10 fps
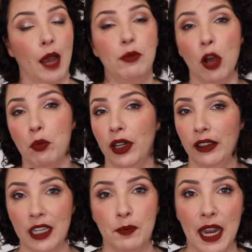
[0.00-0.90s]
I'm not putting
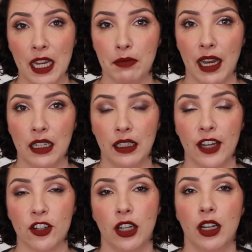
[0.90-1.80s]
these back in my
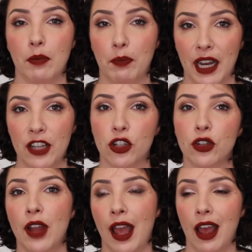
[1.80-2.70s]
collection, but I
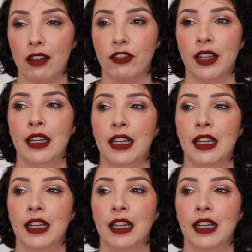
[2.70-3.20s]
do have